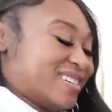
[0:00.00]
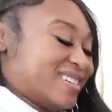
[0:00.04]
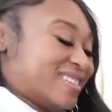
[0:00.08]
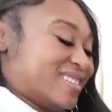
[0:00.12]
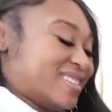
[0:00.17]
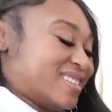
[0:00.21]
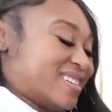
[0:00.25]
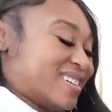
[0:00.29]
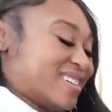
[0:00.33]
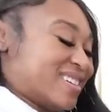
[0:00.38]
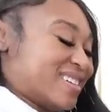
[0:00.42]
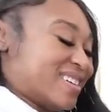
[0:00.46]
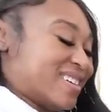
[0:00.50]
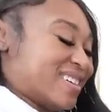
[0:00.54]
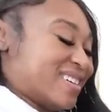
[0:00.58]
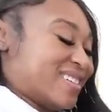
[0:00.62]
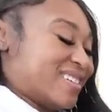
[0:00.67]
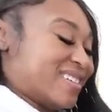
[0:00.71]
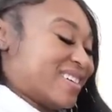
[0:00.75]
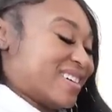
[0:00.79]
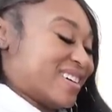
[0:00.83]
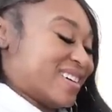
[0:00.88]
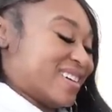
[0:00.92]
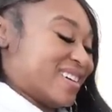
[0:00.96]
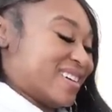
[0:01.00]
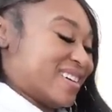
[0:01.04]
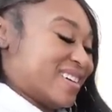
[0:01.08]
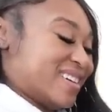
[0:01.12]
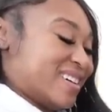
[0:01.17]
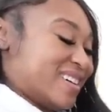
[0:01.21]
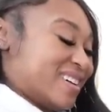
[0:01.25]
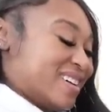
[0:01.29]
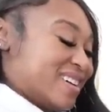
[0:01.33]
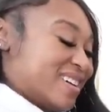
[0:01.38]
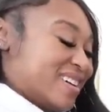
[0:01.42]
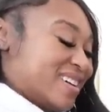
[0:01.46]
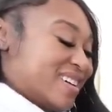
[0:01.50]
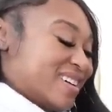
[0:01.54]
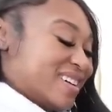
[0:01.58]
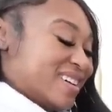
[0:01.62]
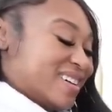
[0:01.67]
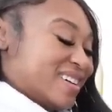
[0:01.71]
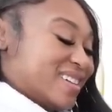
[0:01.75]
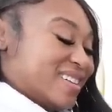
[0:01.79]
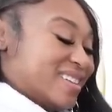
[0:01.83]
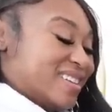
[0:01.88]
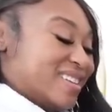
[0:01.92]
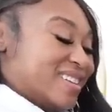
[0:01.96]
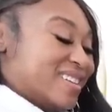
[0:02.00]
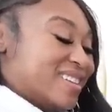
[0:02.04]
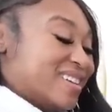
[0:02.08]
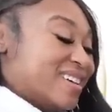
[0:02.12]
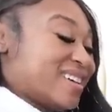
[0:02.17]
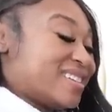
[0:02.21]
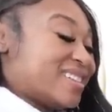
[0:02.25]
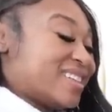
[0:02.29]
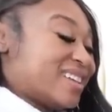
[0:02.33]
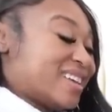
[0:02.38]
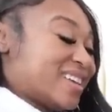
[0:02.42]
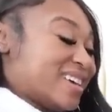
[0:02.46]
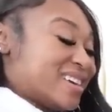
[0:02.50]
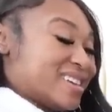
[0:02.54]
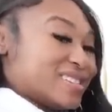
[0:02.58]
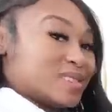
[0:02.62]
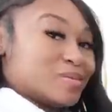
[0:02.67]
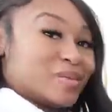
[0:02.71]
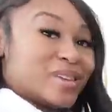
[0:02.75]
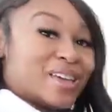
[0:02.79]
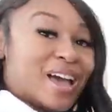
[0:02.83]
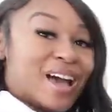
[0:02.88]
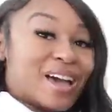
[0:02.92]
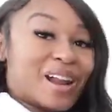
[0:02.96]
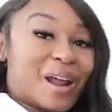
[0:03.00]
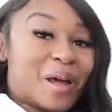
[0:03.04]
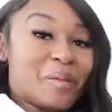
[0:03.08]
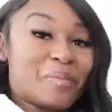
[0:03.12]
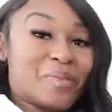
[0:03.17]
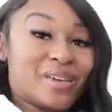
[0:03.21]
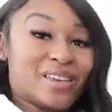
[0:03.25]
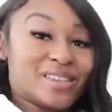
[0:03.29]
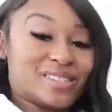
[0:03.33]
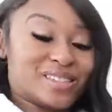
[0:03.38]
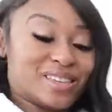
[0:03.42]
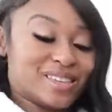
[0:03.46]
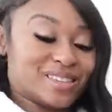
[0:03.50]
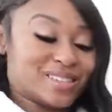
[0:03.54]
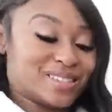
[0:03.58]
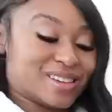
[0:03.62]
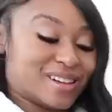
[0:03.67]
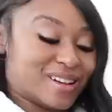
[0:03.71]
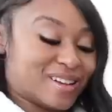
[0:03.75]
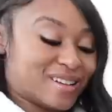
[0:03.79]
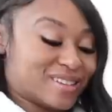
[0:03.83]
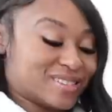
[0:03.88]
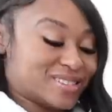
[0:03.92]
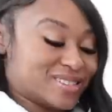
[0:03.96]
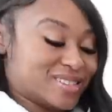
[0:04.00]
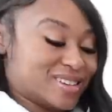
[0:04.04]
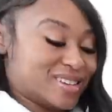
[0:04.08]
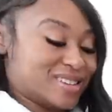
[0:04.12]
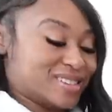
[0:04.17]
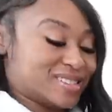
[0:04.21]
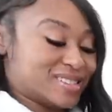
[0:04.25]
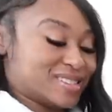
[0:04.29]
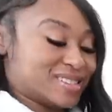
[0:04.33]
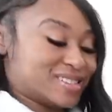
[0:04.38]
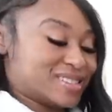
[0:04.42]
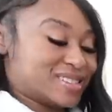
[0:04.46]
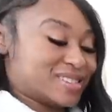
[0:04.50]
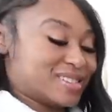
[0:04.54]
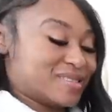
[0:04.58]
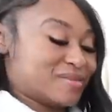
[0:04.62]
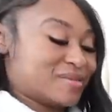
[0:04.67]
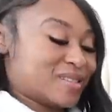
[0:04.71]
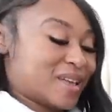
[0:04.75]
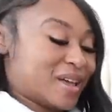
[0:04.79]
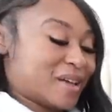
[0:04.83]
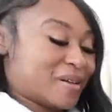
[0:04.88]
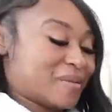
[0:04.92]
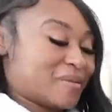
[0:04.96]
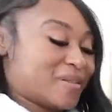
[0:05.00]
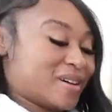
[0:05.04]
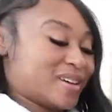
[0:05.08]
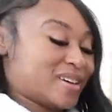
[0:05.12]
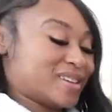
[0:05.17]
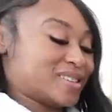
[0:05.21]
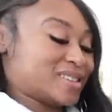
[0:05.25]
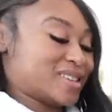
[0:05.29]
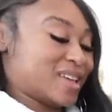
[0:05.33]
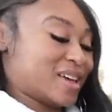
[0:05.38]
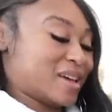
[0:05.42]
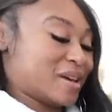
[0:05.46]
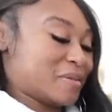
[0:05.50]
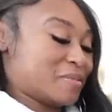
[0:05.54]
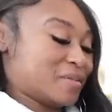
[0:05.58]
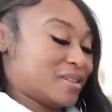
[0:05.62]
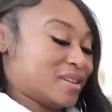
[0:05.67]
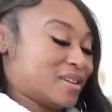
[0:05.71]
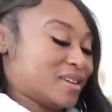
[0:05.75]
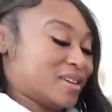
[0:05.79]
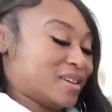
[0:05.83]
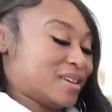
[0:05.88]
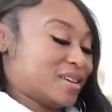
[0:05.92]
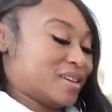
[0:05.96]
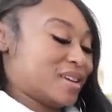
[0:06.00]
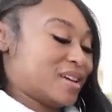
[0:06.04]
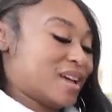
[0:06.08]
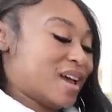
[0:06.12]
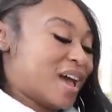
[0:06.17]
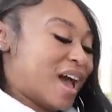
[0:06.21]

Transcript: oh God. Okay nonetheless, we got our biscuits, y'all. Jesus, I'm like, what is happening?